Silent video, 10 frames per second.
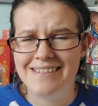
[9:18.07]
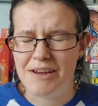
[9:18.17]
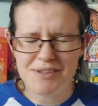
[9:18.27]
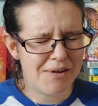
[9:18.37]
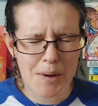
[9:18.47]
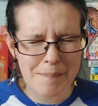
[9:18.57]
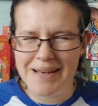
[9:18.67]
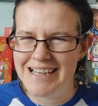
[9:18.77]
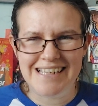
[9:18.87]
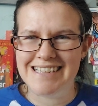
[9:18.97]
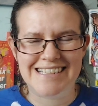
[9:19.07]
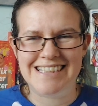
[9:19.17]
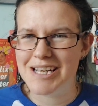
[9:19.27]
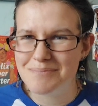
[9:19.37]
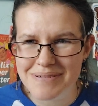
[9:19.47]
Those are
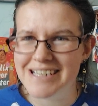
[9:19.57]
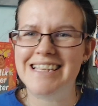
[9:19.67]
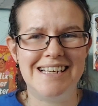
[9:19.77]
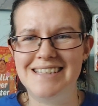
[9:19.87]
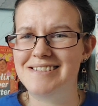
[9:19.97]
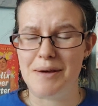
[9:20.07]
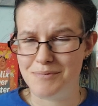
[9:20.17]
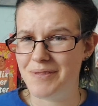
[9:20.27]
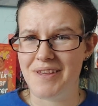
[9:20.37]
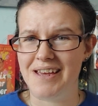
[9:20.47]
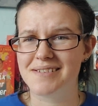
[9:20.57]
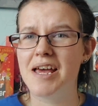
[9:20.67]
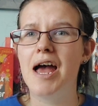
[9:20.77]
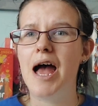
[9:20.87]
completely, completely separate things.